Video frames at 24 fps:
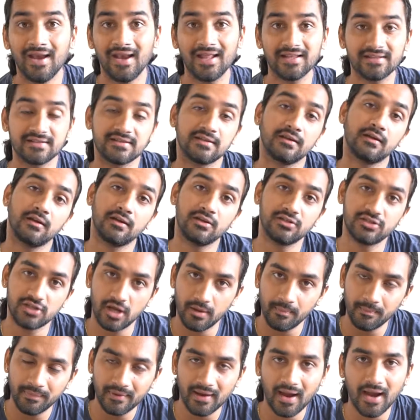Let's
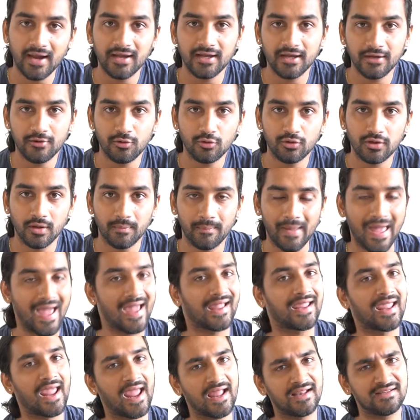jump right into the
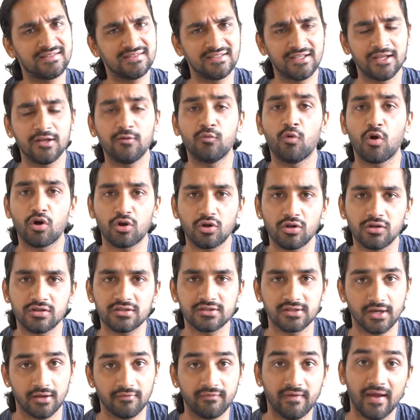bag and see what all
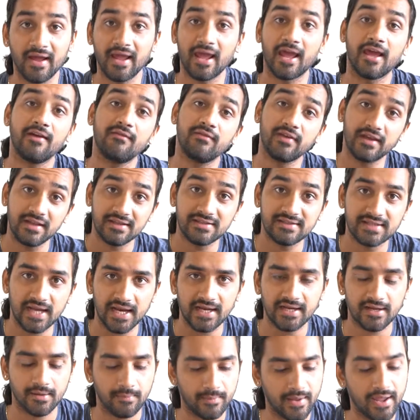stuff I have
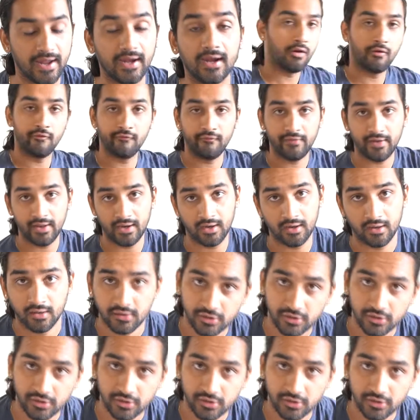inside the bag. Well,